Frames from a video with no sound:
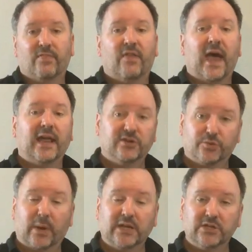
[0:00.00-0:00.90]
the
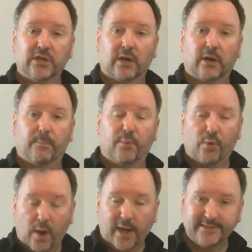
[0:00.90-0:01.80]
hydration
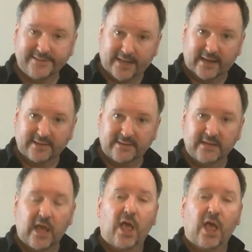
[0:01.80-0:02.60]
process